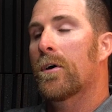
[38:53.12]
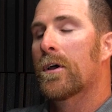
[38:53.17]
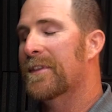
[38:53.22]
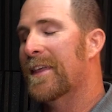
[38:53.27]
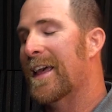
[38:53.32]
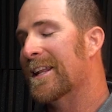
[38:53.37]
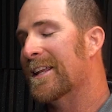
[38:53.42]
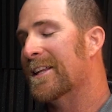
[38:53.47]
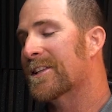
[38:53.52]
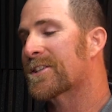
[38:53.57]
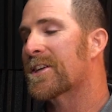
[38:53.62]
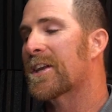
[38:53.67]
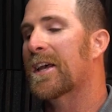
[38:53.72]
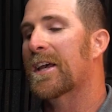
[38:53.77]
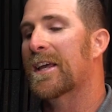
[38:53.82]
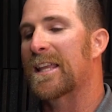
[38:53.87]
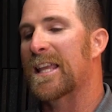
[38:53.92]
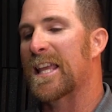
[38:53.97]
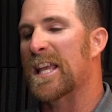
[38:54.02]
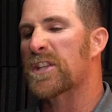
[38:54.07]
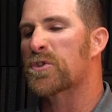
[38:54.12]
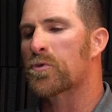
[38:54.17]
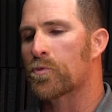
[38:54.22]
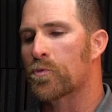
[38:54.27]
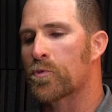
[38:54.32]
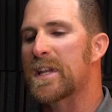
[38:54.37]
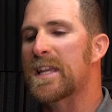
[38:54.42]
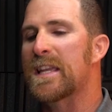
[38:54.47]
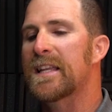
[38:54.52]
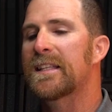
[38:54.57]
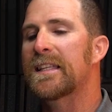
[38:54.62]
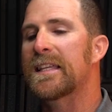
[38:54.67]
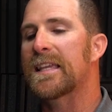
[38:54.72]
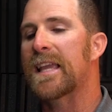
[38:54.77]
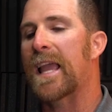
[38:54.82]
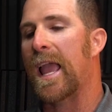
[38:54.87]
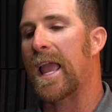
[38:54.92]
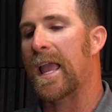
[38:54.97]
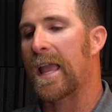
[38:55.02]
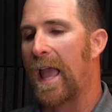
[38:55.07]
that it's
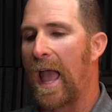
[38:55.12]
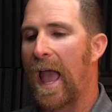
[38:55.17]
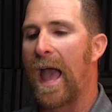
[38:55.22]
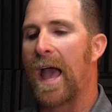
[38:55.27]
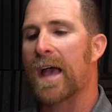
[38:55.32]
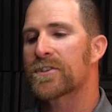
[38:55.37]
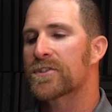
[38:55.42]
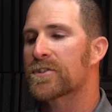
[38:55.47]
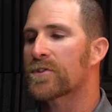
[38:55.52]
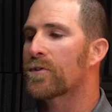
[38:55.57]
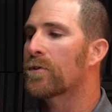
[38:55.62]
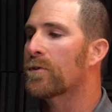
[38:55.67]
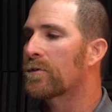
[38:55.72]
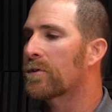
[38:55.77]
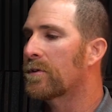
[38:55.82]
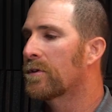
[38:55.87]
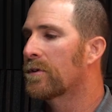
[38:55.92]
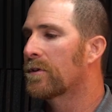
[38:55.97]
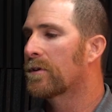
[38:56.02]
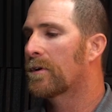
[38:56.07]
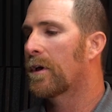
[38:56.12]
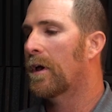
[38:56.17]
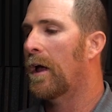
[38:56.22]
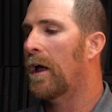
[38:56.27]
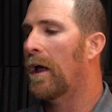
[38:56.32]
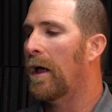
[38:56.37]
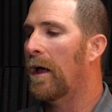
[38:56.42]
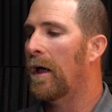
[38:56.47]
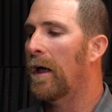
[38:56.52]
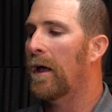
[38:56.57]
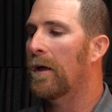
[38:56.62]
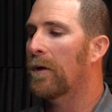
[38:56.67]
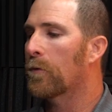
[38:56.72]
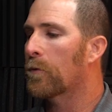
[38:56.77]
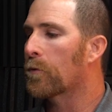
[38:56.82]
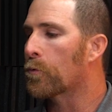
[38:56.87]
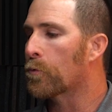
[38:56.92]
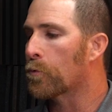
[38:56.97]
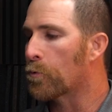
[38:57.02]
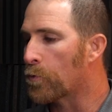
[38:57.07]
really a hazard
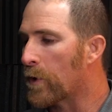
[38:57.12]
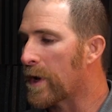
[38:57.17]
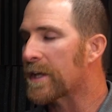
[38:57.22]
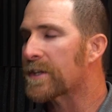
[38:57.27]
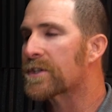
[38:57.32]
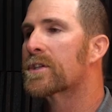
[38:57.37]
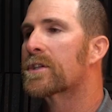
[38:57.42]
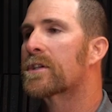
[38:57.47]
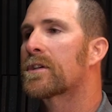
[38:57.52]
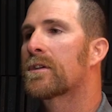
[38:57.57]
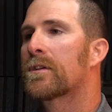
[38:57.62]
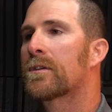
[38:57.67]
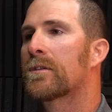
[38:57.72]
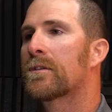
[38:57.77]
risk